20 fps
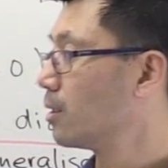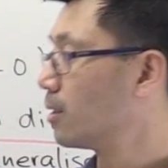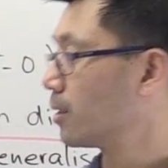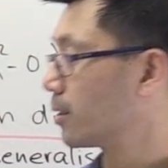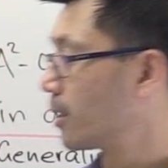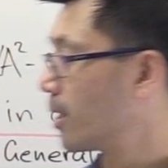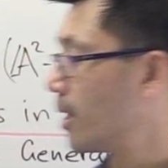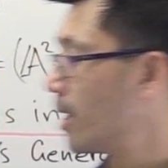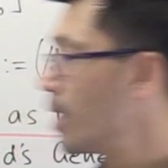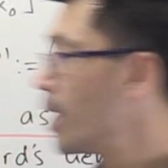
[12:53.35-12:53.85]

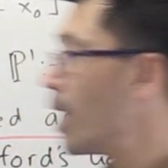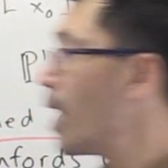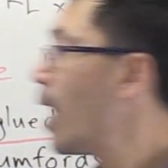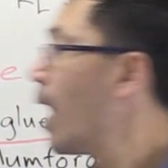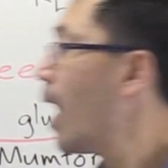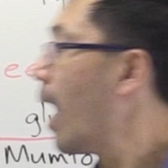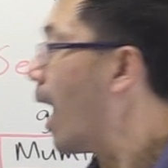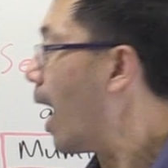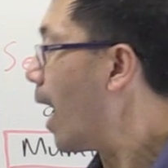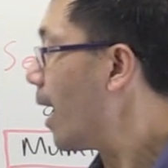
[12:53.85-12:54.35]
Okay,
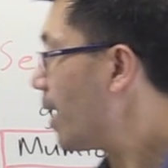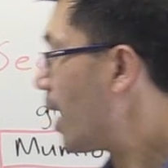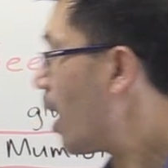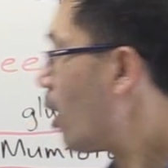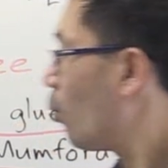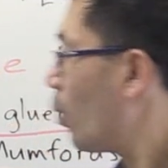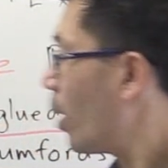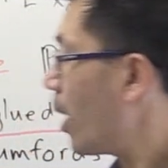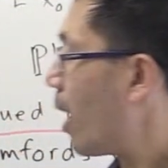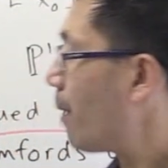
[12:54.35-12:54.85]
and
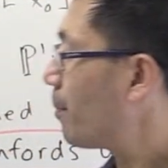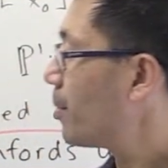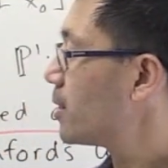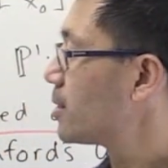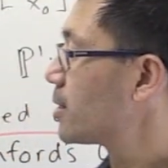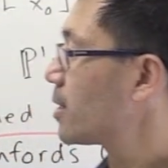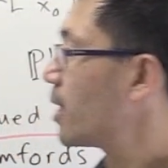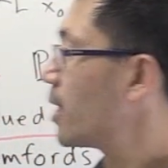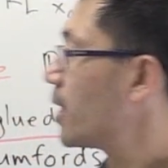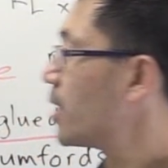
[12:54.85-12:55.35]
now what
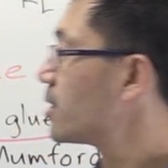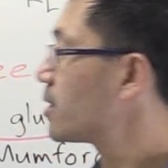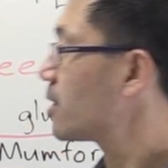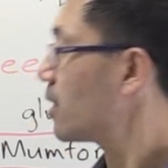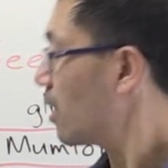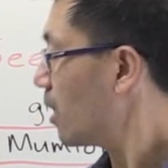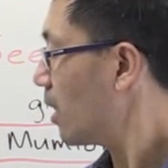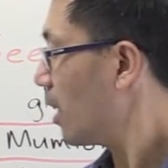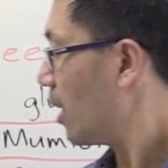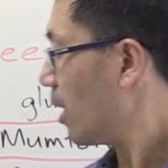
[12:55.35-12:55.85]
happens is
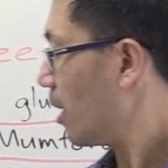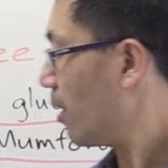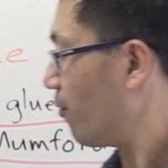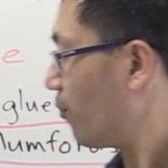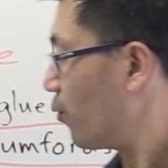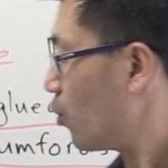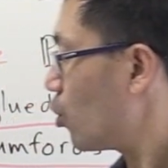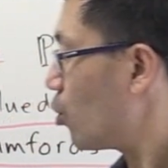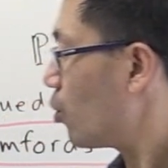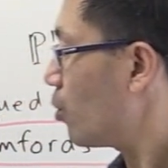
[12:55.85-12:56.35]

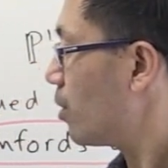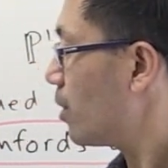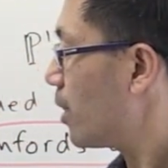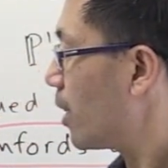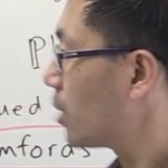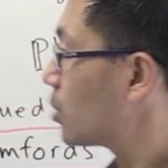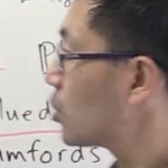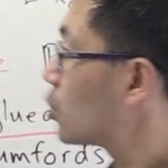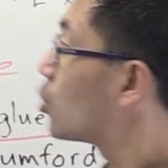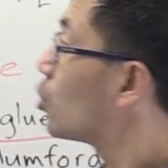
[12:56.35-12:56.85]
if you
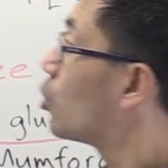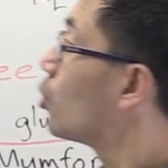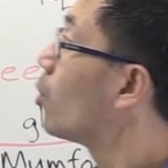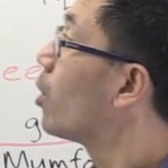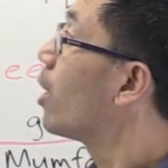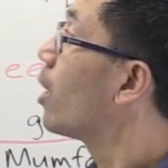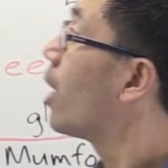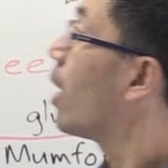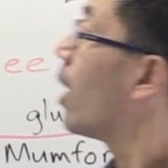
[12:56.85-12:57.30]
need to